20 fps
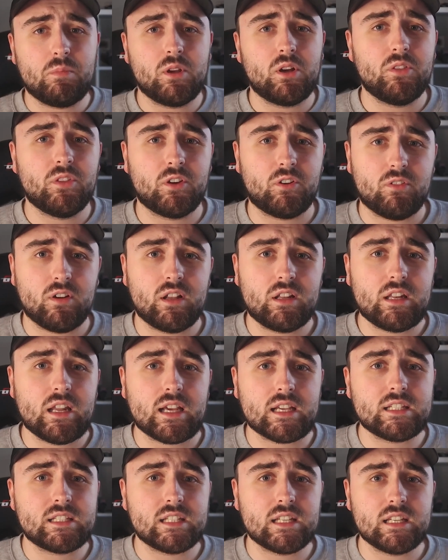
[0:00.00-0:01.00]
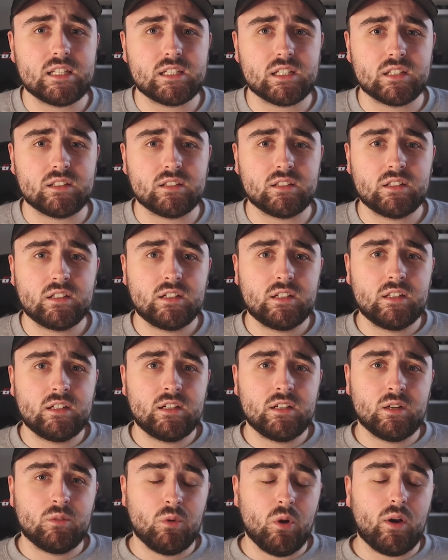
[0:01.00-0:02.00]
to be on the grid next season.
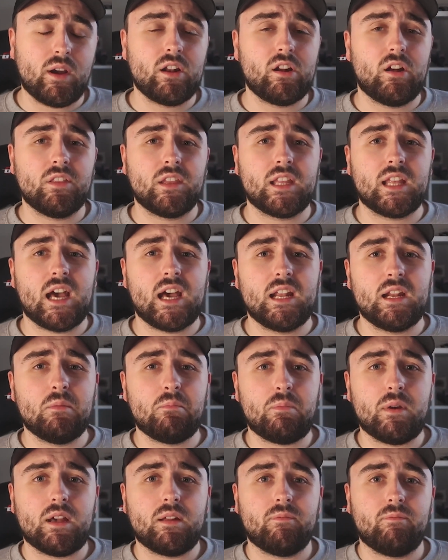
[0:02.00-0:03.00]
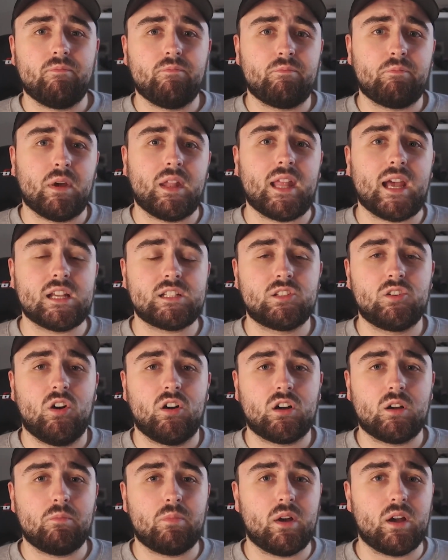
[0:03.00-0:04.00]
We'll get onto that in a bit, but let's
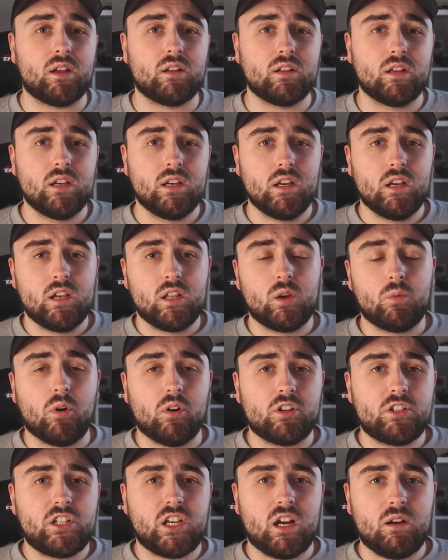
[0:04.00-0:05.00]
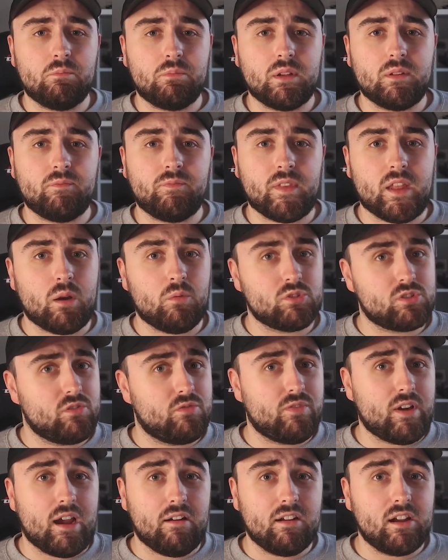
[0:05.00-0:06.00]
talk about the world champion. It was a
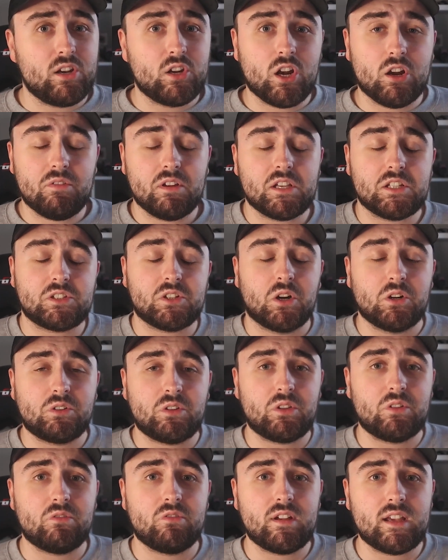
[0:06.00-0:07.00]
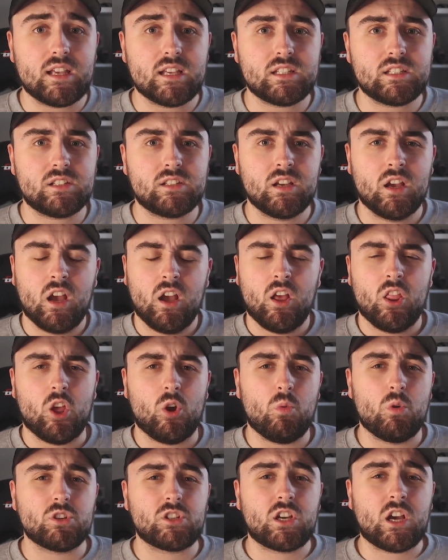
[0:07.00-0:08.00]
very nervy start to the race. There
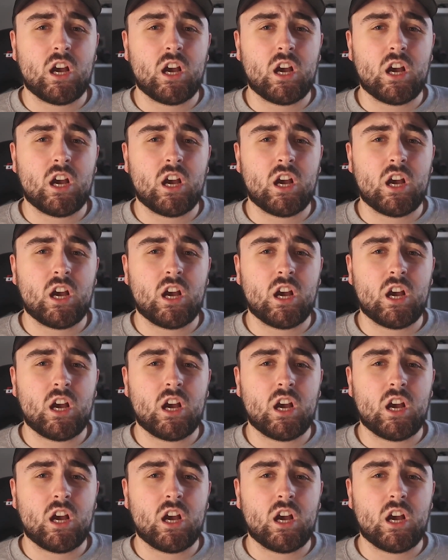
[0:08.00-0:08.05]
was